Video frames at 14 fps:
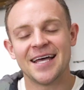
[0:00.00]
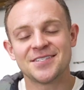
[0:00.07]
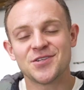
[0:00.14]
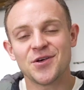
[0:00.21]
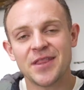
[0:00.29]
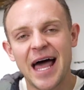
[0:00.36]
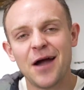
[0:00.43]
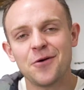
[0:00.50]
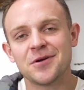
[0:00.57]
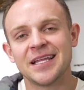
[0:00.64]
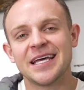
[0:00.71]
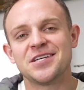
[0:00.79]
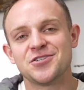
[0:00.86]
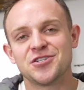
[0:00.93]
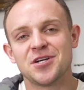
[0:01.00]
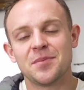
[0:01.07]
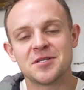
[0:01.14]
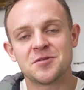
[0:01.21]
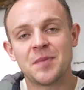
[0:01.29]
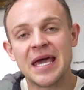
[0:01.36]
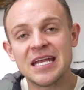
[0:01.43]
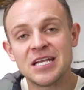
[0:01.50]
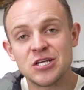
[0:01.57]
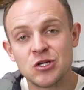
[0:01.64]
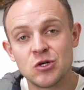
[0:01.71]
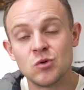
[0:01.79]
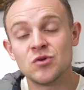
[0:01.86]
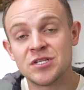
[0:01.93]
And so that relationship has paid
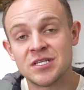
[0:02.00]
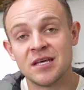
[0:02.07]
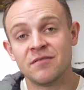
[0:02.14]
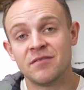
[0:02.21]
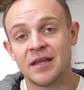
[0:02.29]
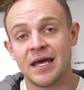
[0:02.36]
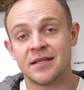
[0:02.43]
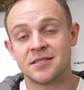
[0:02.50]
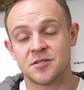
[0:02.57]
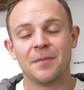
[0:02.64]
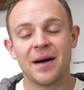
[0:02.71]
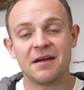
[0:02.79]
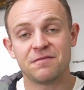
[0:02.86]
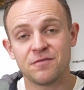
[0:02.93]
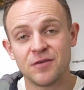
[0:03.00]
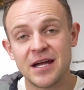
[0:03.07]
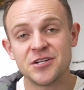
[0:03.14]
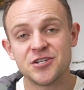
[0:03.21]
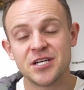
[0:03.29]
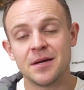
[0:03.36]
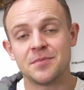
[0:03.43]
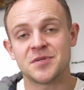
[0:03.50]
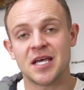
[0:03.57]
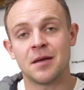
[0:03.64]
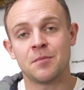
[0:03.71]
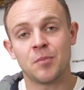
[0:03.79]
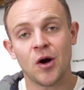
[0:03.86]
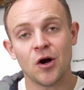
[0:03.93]
huge dividends. My friendships
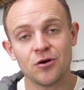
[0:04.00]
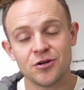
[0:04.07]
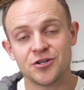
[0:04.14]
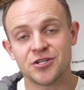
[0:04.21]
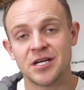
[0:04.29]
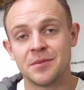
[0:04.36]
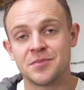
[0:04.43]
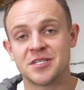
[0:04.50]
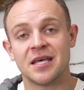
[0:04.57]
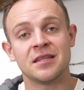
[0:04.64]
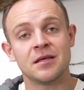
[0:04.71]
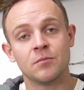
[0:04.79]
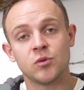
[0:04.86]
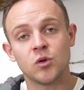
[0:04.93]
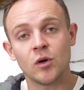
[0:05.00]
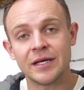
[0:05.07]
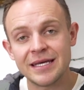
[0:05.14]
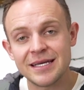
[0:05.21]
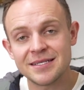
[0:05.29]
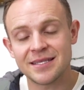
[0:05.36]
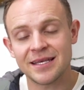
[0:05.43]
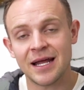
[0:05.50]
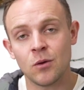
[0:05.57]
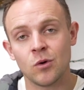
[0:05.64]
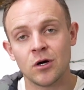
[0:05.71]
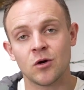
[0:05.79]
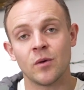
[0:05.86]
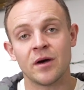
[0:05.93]
and partnerships and the employees that I
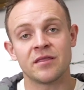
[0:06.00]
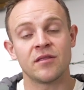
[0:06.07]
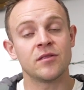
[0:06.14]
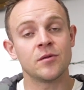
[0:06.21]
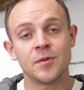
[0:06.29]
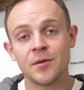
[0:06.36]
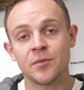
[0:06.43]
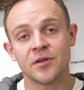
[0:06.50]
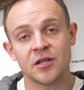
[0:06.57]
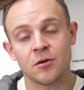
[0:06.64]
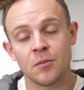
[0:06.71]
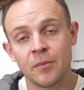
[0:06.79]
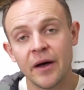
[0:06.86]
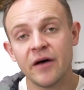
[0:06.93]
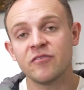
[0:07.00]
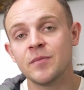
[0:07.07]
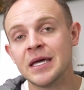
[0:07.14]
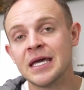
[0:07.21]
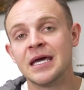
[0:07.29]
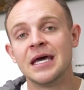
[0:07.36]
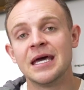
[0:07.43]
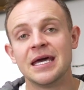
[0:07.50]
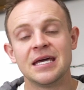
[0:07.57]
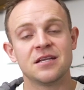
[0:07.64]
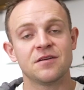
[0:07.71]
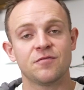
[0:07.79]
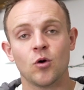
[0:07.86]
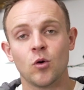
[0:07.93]
work with and the people that are above me
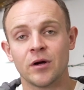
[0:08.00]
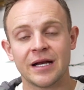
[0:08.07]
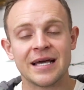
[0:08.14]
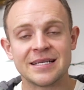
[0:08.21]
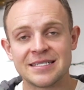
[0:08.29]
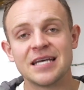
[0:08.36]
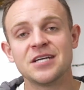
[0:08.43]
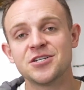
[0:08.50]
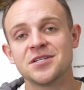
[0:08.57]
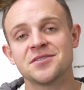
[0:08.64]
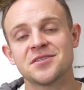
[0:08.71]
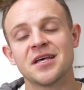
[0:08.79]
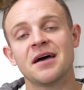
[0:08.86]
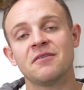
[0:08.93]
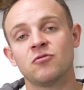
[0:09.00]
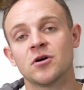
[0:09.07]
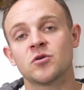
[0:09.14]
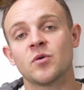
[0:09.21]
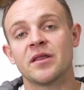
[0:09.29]
in different organizations that I've worked